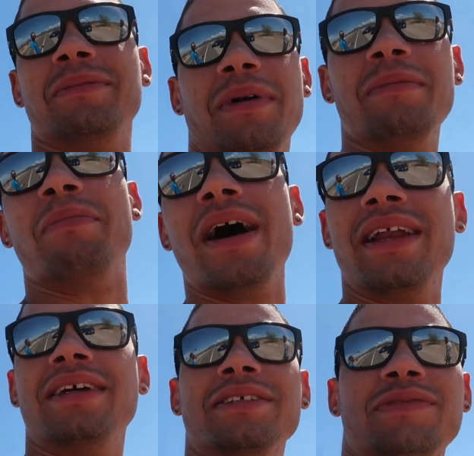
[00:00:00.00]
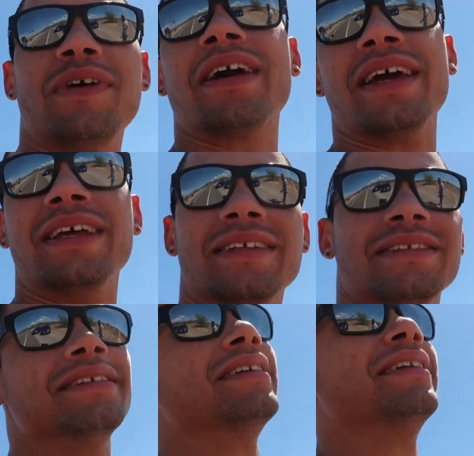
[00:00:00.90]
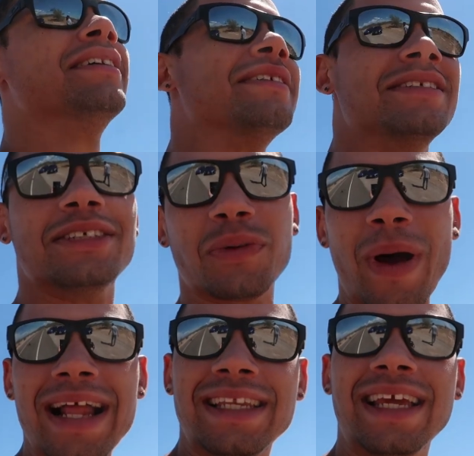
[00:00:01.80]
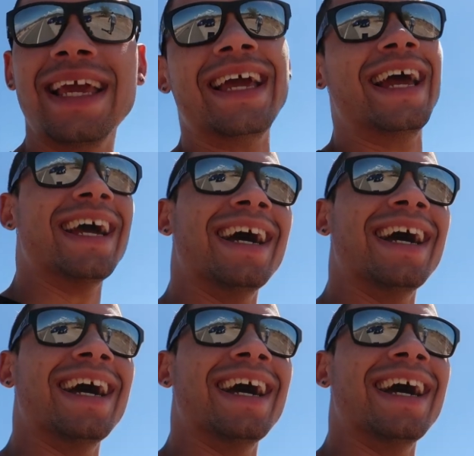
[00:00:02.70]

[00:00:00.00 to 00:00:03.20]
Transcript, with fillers: My oh, butt is fucking sweaty.